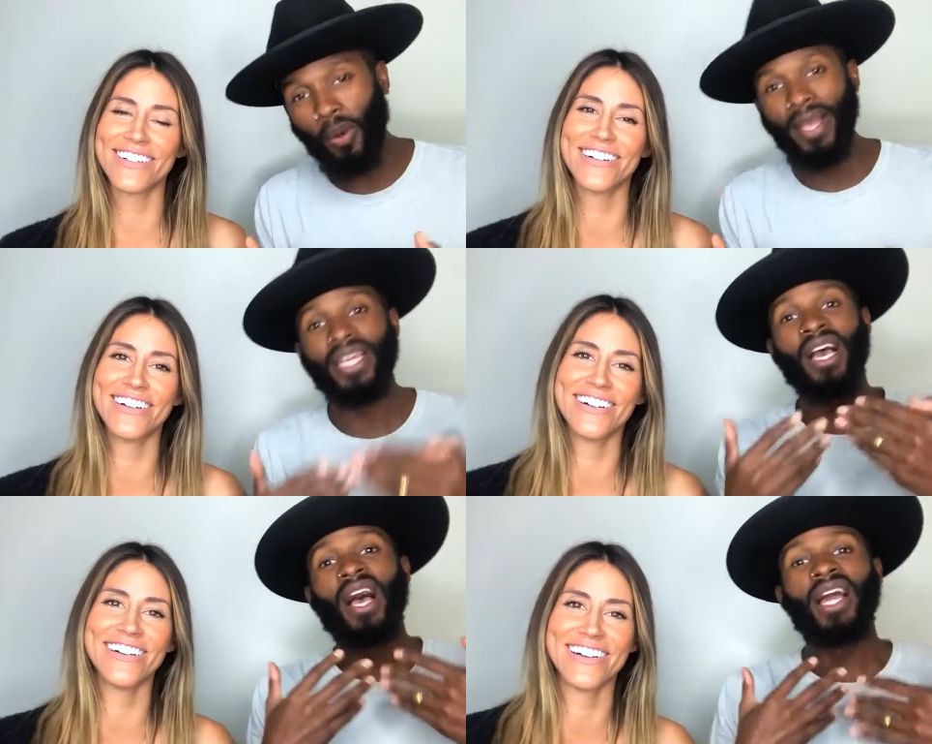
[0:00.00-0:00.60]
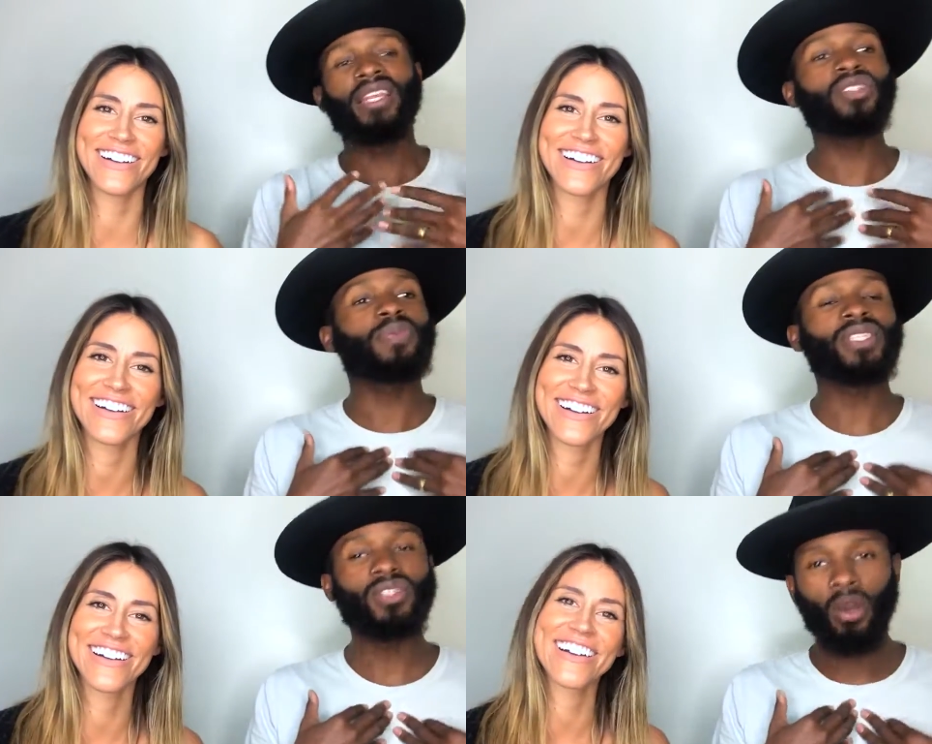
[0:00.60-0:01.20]
Speaker 1: the point there's
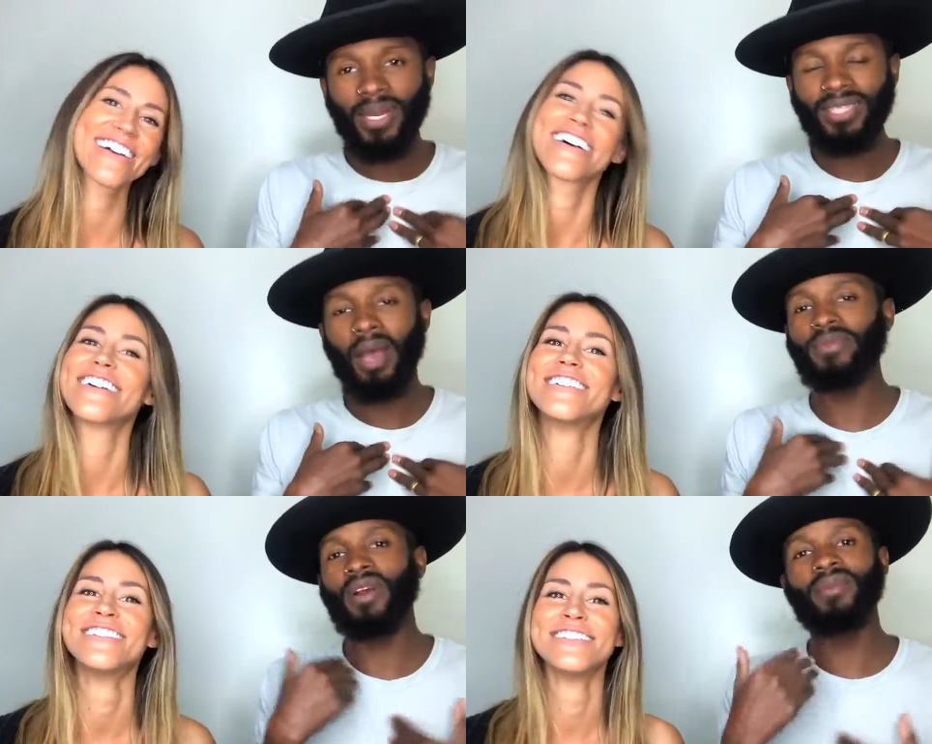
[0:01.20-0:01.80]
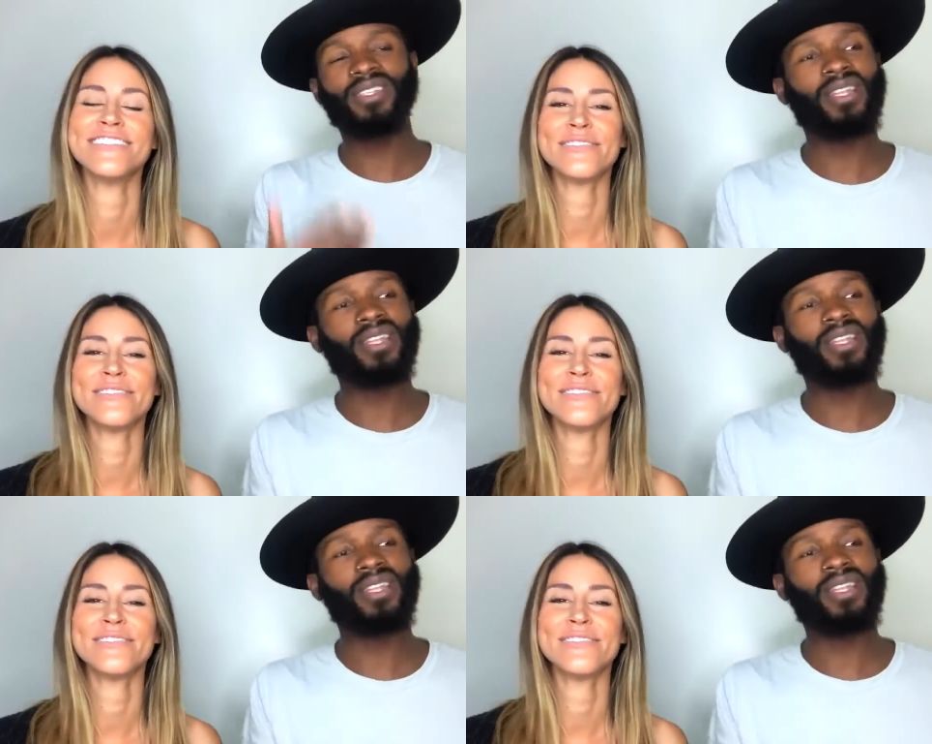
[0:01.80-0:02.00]
been so many times where I'm